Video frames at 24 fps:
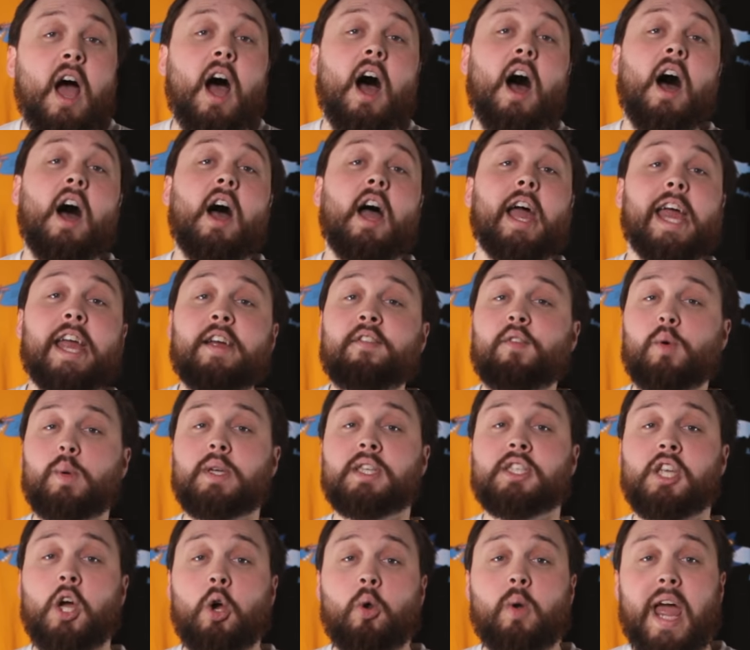Uh, if we
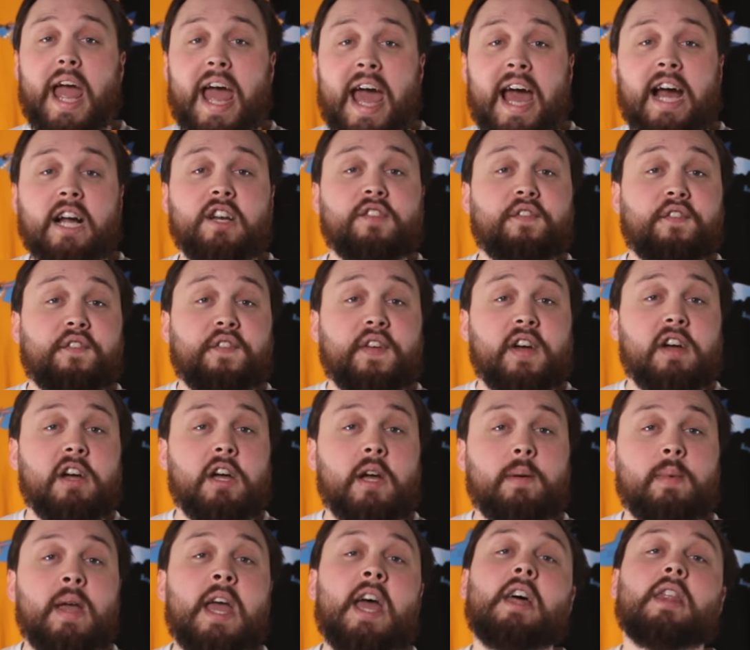don't act
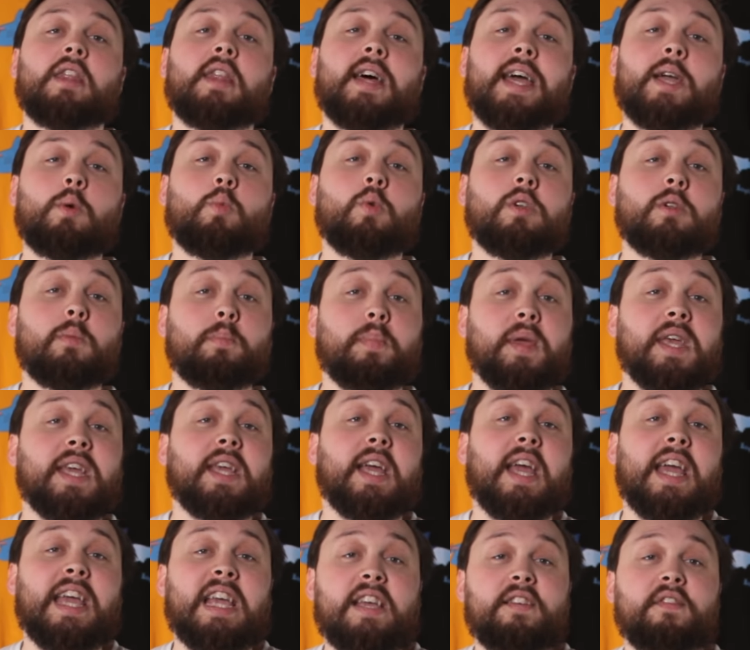firm, they will
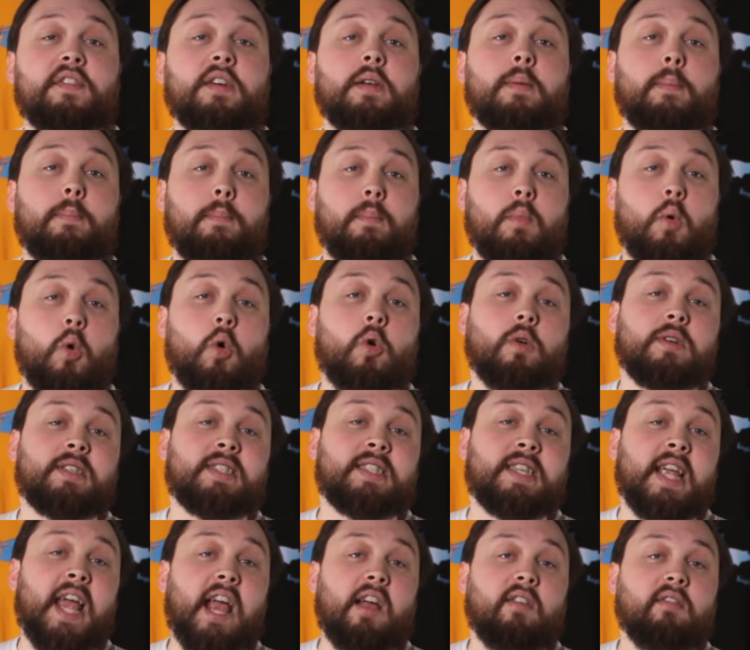be even more
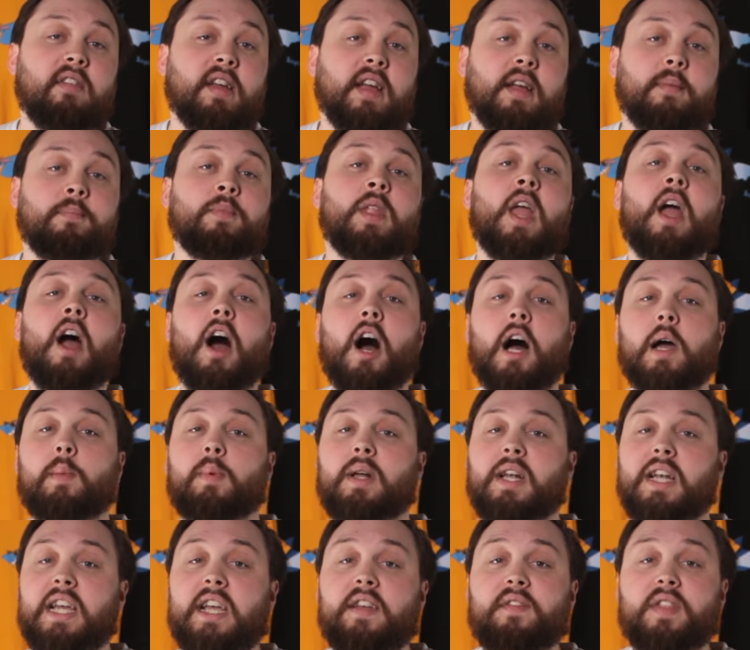daring. I
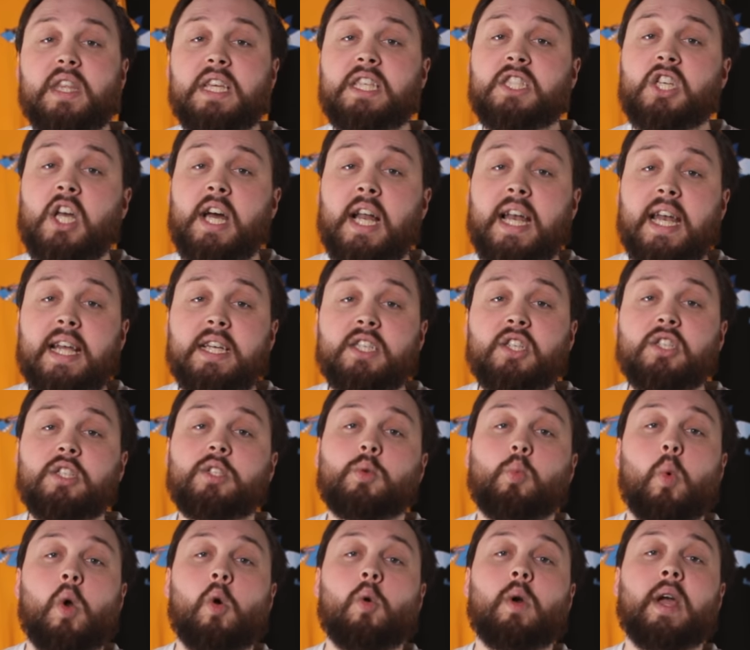believe these
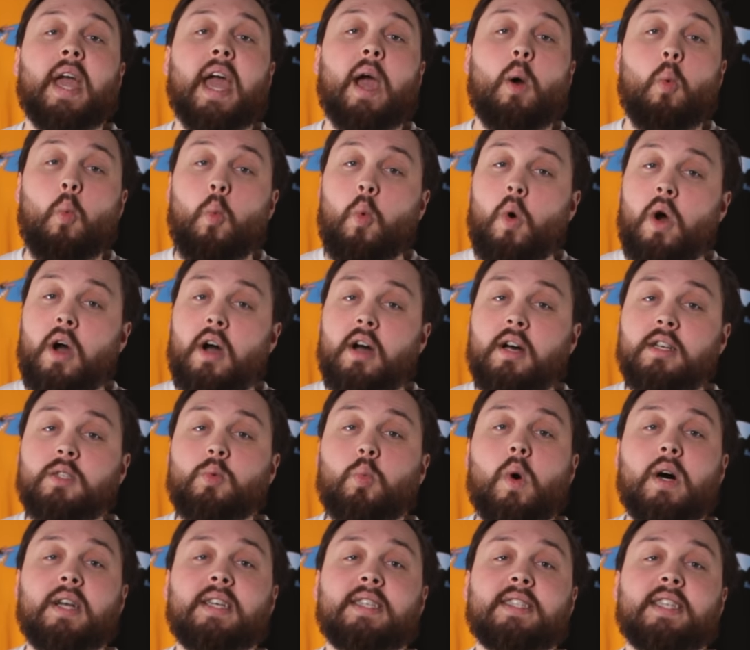collisions will get
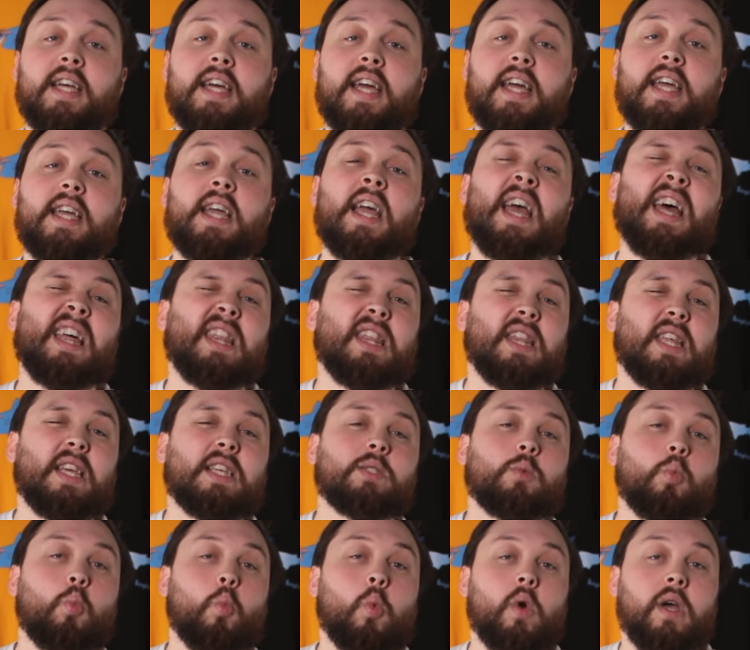worse one day.
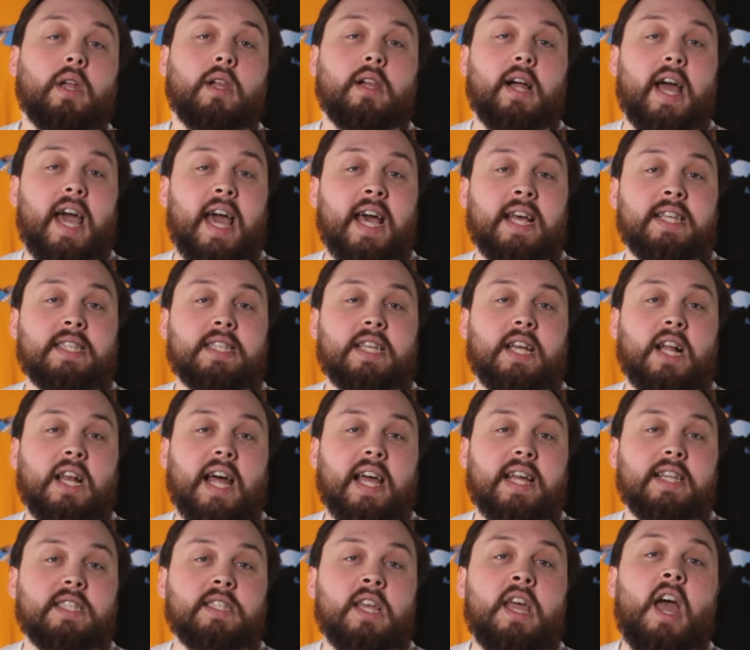This will
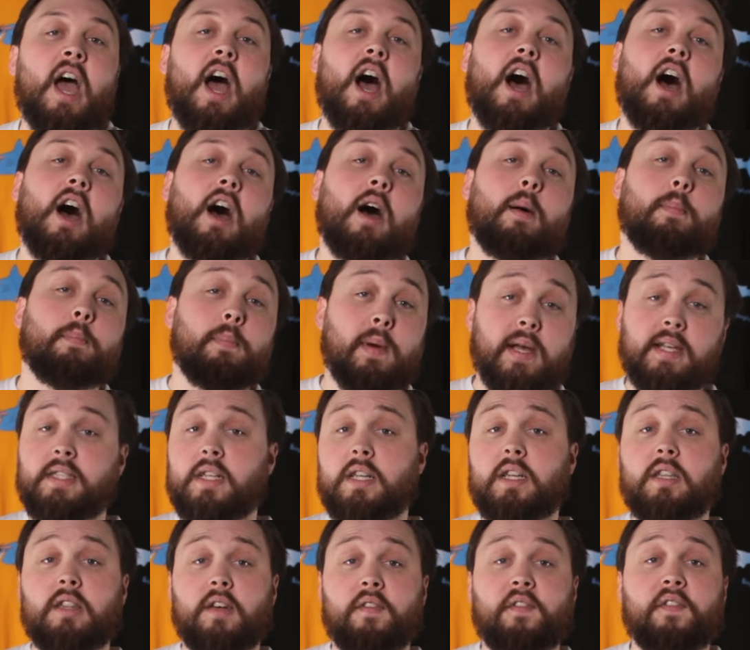escalate. Uh,
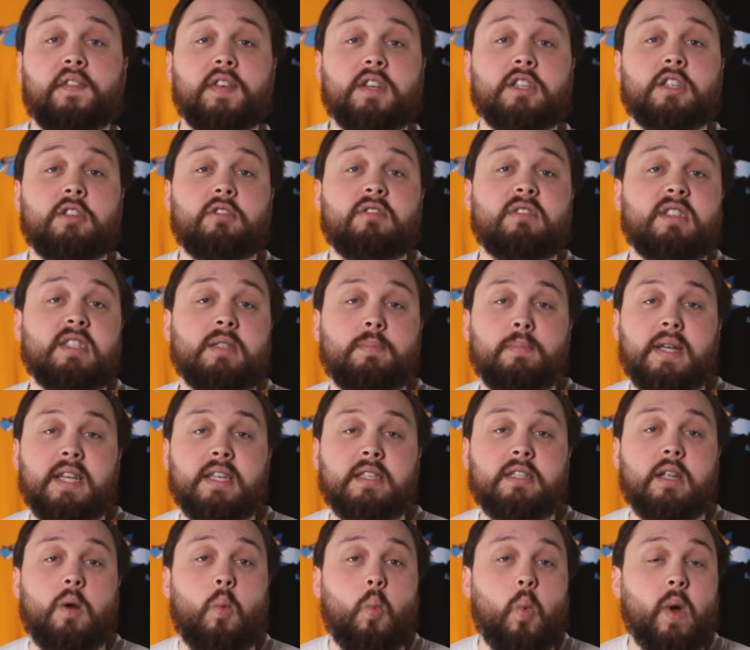basically, the fisheries
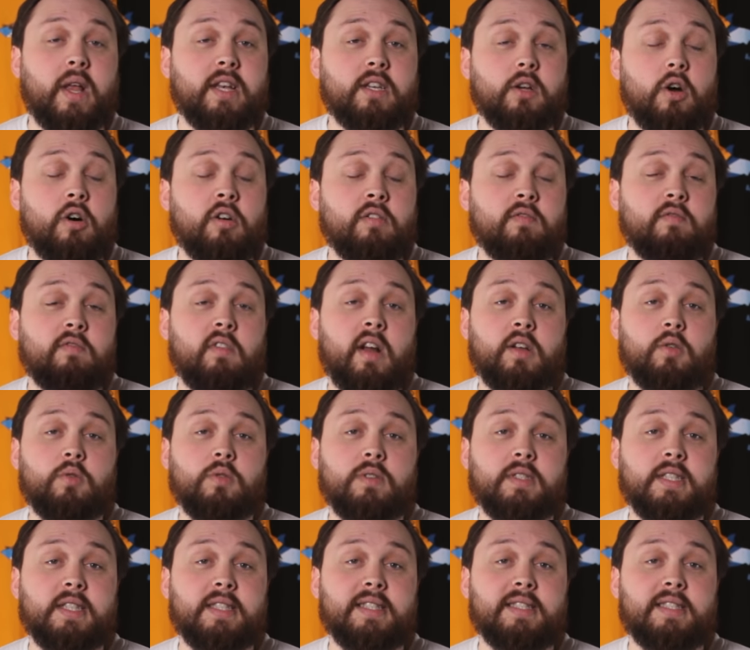minister went on
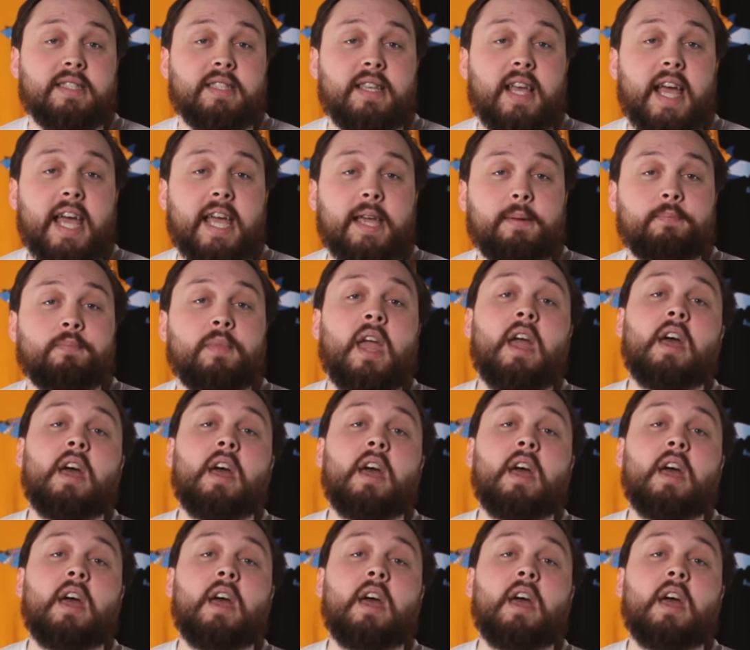record to say.